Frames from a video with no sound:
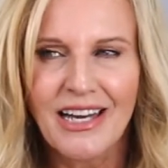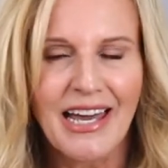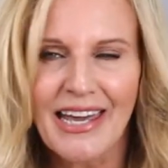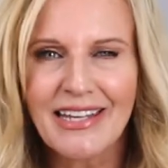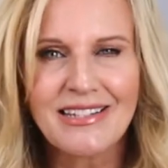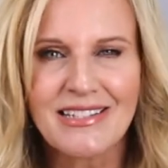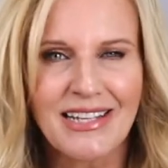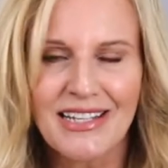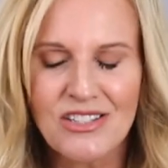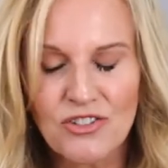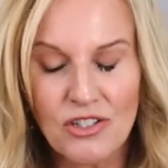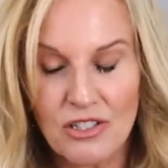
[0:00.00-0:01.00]
and
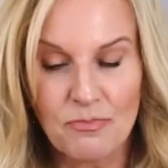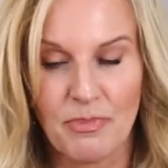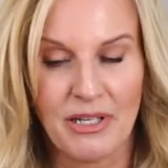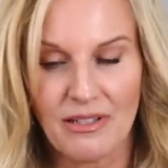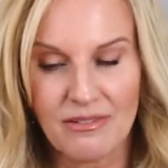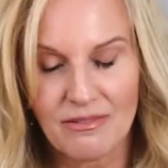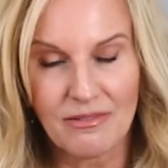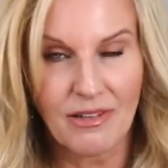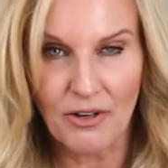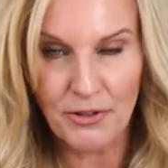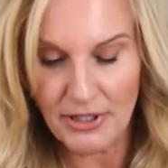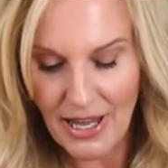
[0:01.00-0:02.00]
it's just been
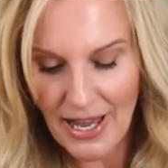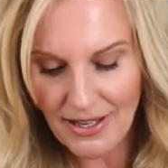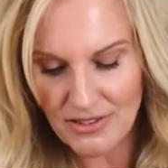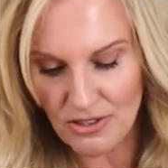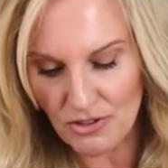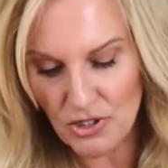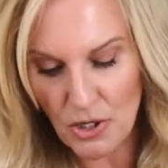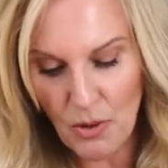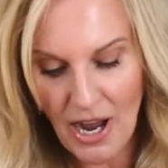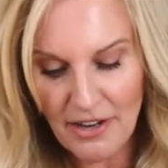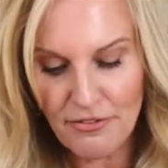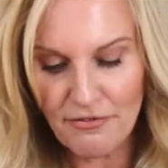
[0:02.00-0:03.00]
a real hassle. So
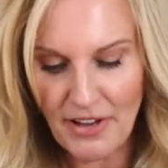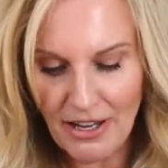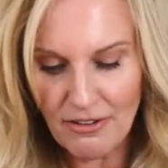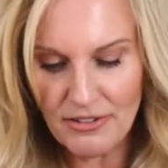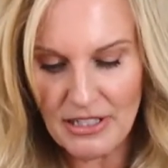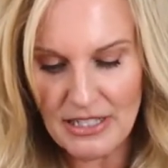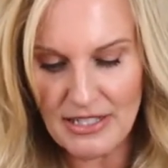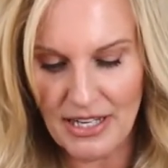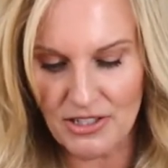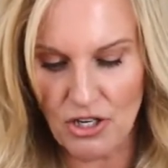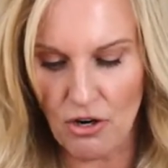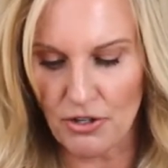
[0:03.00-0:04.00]
I found these
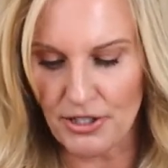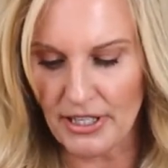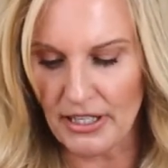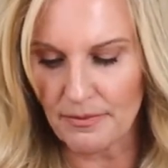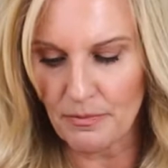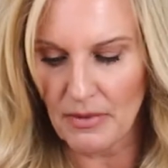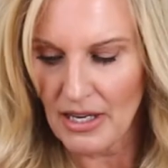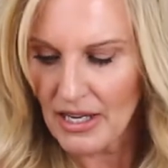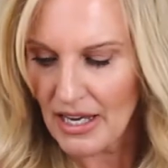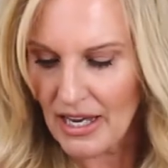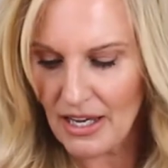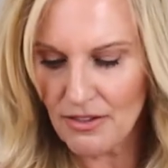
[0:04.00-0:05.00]
at Target,
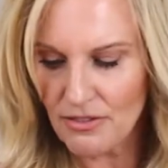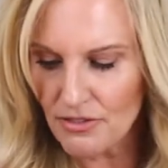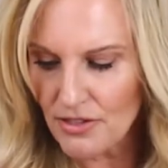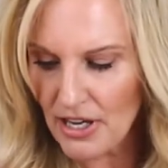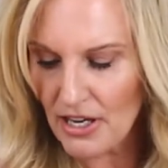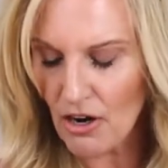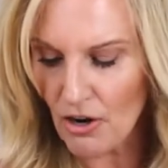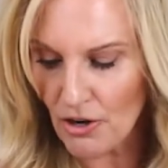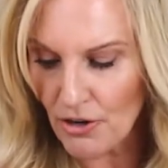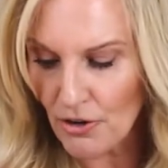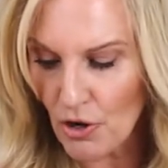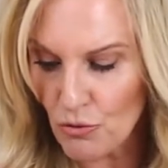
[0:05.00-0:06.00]
and they
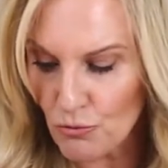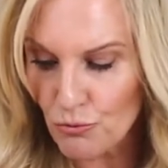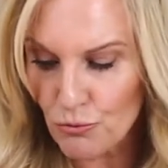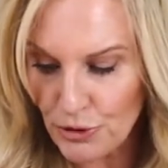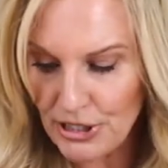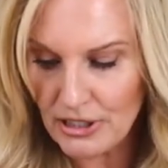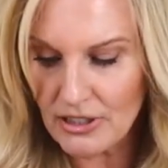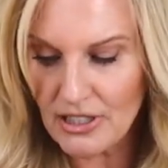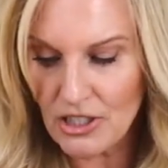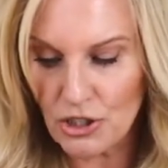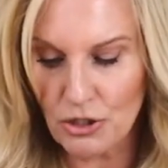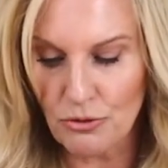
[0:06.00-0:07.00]
are really
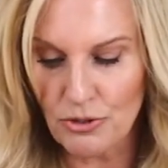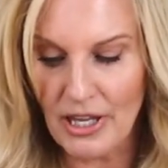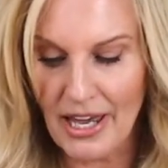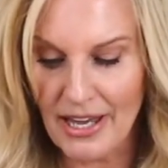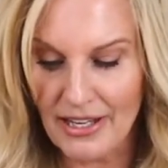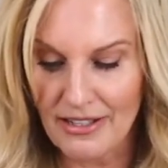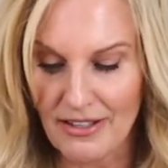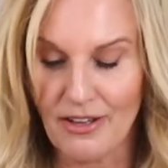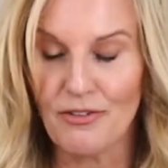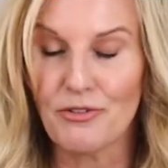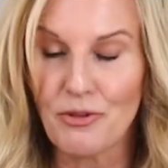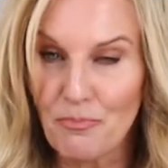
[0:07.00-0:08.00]
cute, and
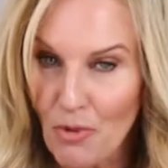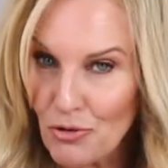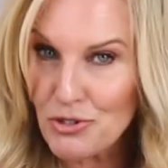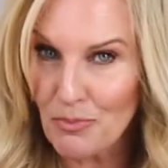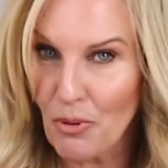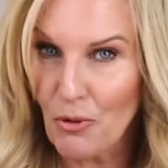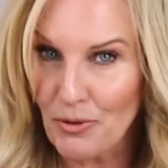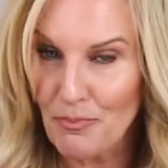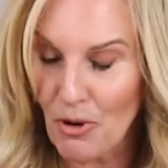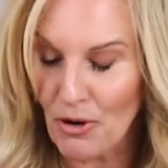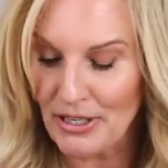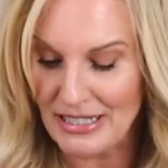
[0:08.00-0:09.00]
the most important
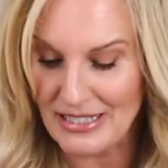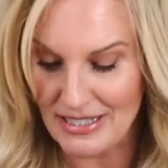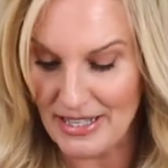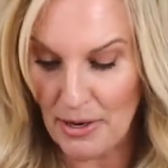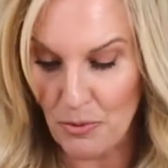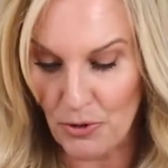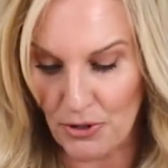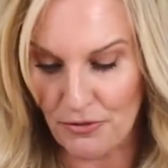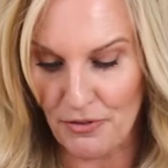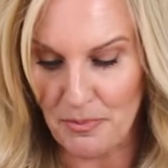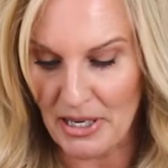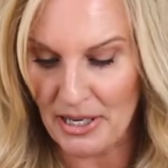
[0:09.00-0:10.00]
part is they work
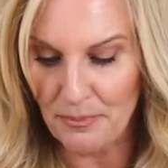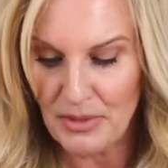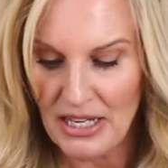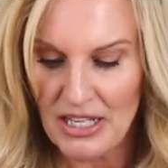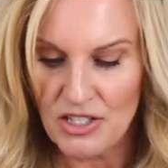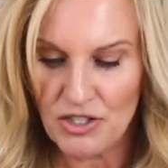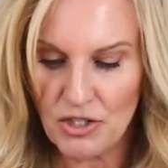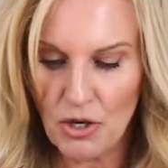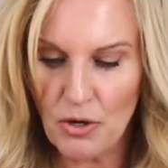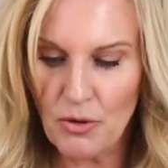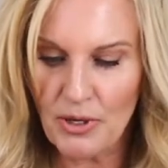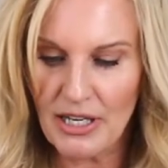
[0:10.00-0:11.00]
for me.
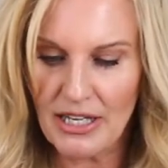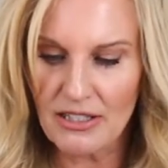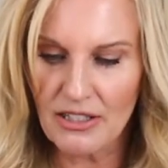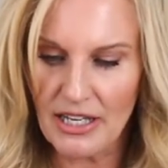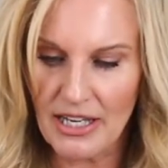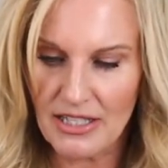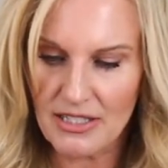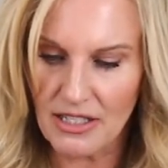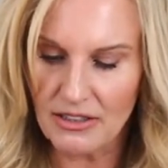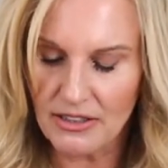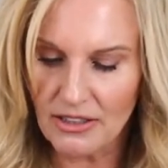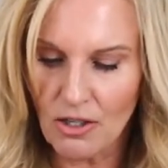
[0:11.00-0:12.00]
So it's a
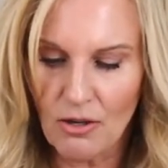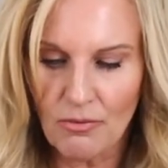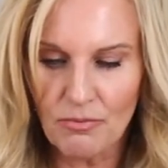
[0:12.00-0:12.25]
little,